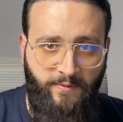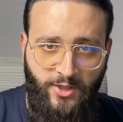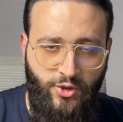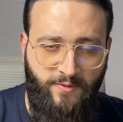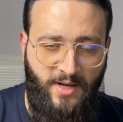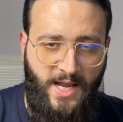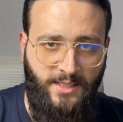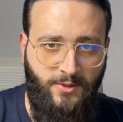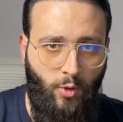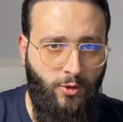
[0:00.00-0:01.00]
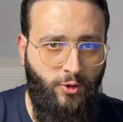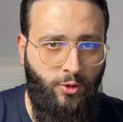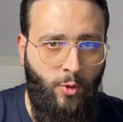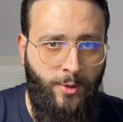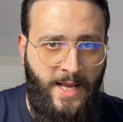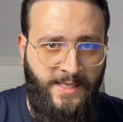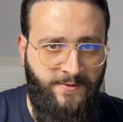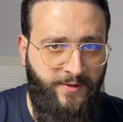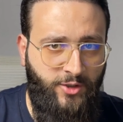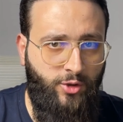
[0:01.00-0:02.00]
Feature flags, also known
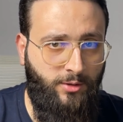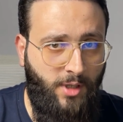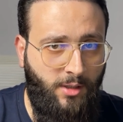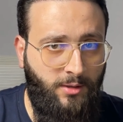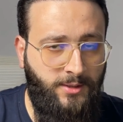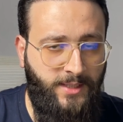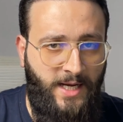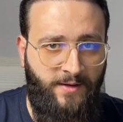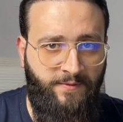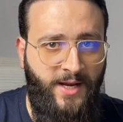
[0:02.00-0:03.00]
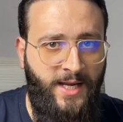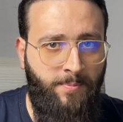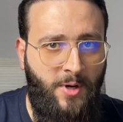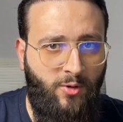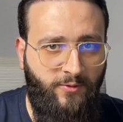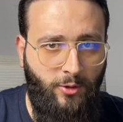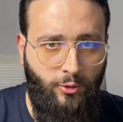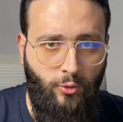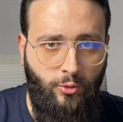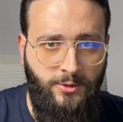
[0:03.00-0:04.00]
as feature toggles, are very powerful
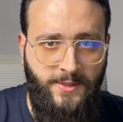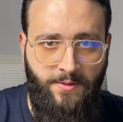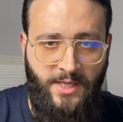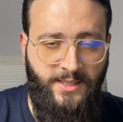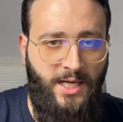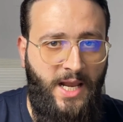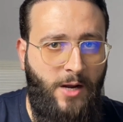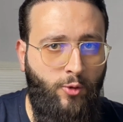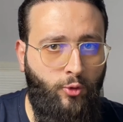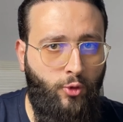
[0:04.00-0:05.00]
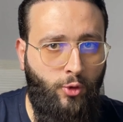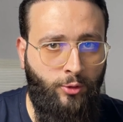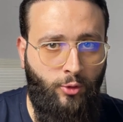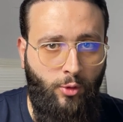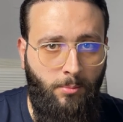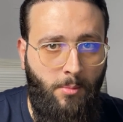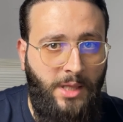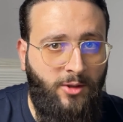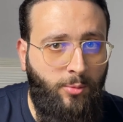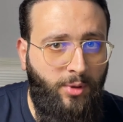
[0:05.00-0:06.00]
tools that allow you to control
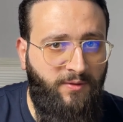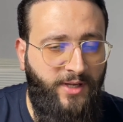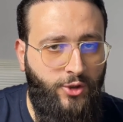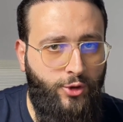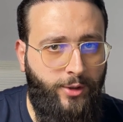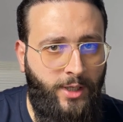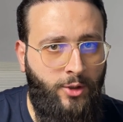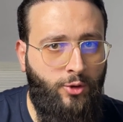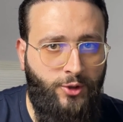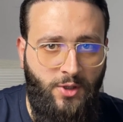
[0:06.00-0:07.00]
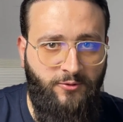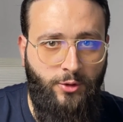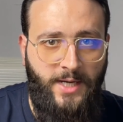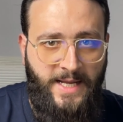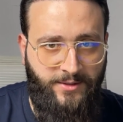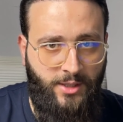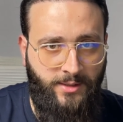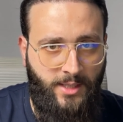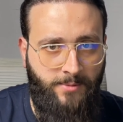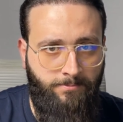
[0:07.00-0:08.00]
multiple features in your software at
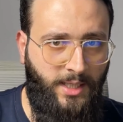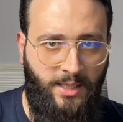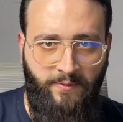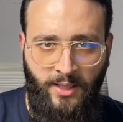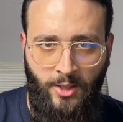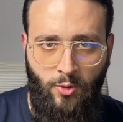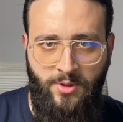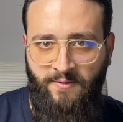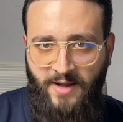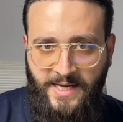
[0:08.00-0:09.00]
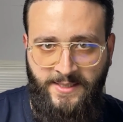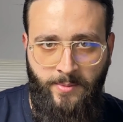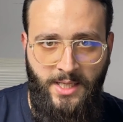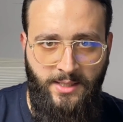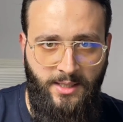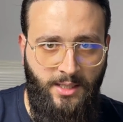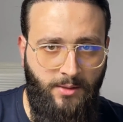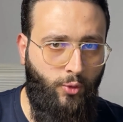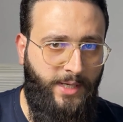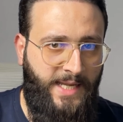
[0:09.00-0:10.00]
runtime, giving you the flexibility
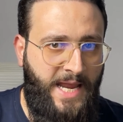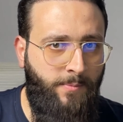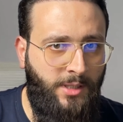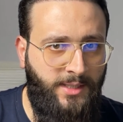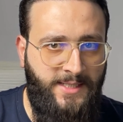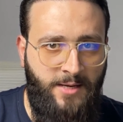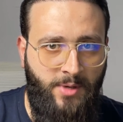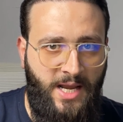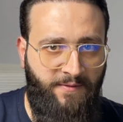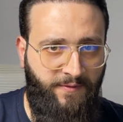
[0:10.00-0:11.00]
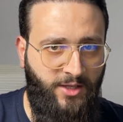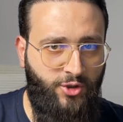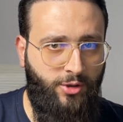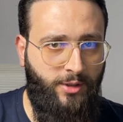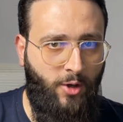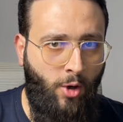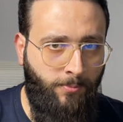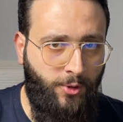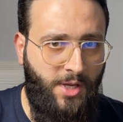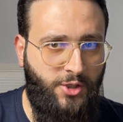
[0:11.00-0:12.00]
to enable disable a feature on
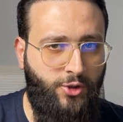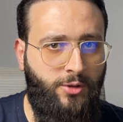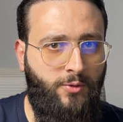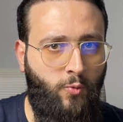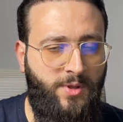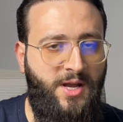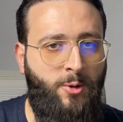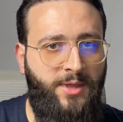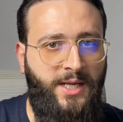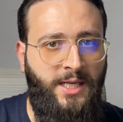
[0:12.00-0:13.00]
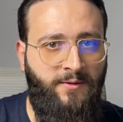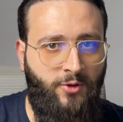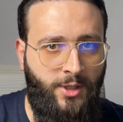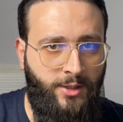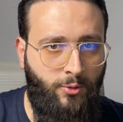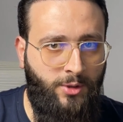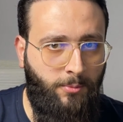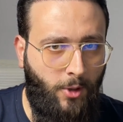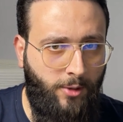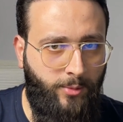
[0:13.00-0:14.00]
production without the need for a new
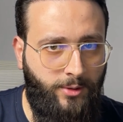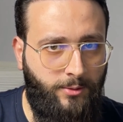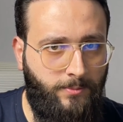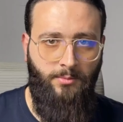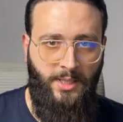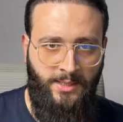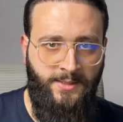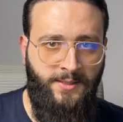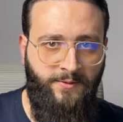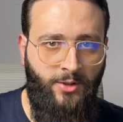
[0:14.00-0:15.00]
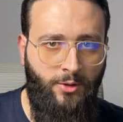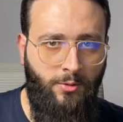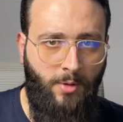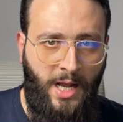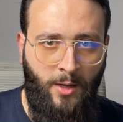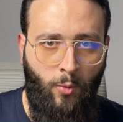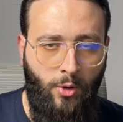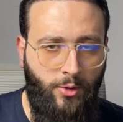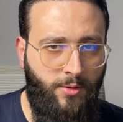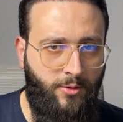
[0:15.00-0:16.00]
deployment. In this video, I'll
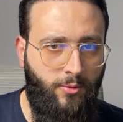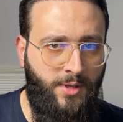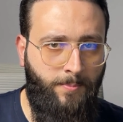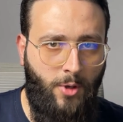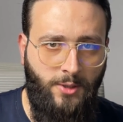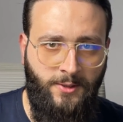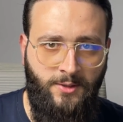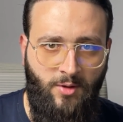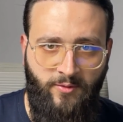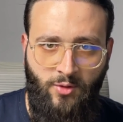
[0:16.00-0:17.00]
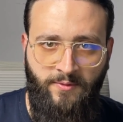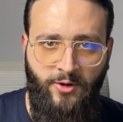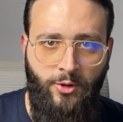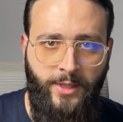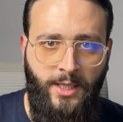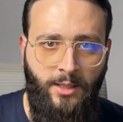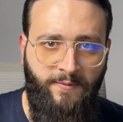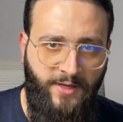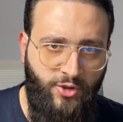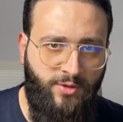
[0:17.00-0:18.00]
walk you through the process of configuring
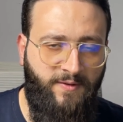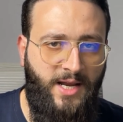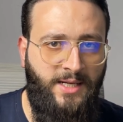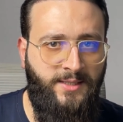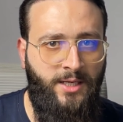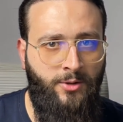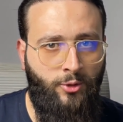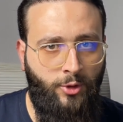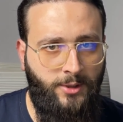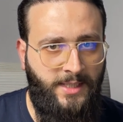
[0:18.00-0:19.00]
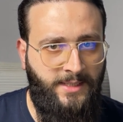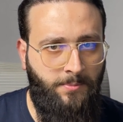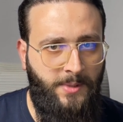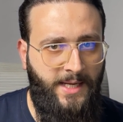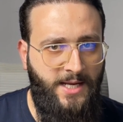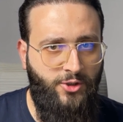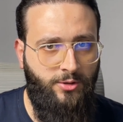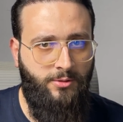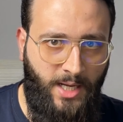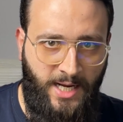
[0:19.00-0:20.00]
feature flags in your .NET
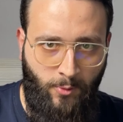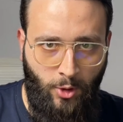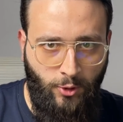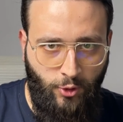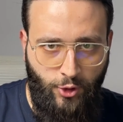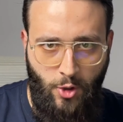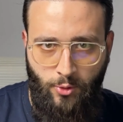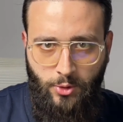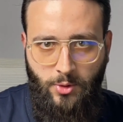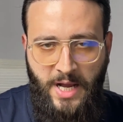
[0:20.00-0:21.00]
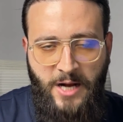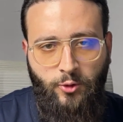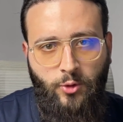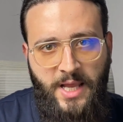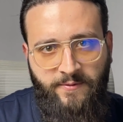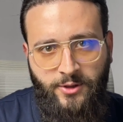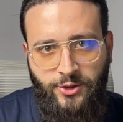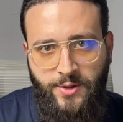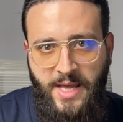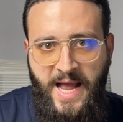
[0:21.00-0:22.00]
application. I will also show you how to
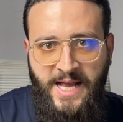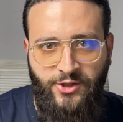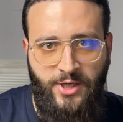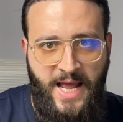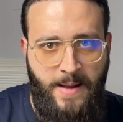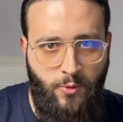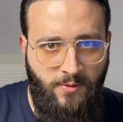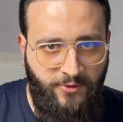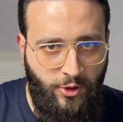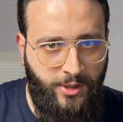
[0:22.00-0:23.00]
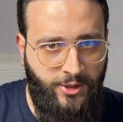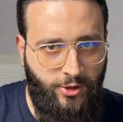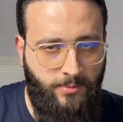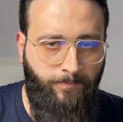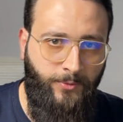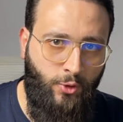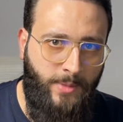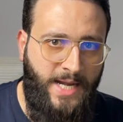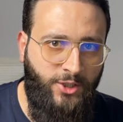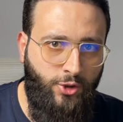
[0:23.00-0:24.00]
leverage the Azure App Configuration to
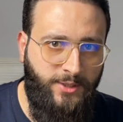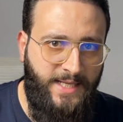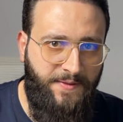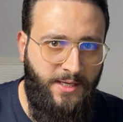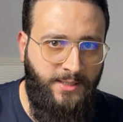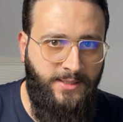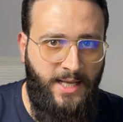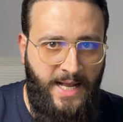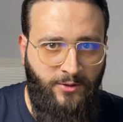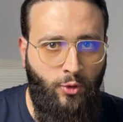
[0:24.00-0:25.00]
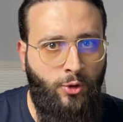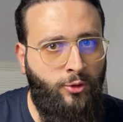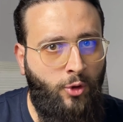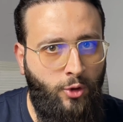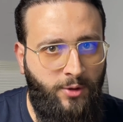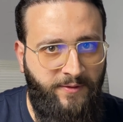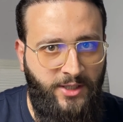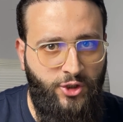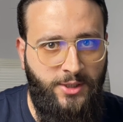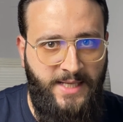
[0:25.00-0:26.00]
manage your settings and to control your
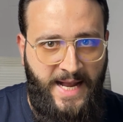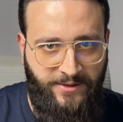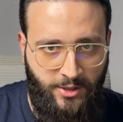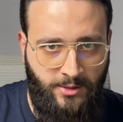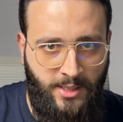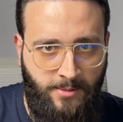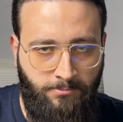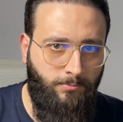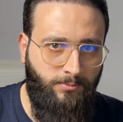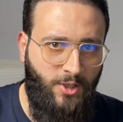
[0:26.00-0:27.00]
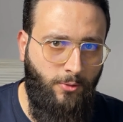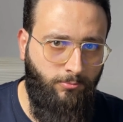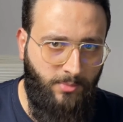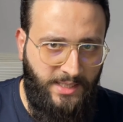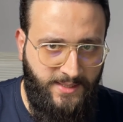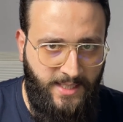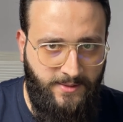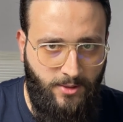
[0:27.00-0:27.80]
features at runtime. So let's get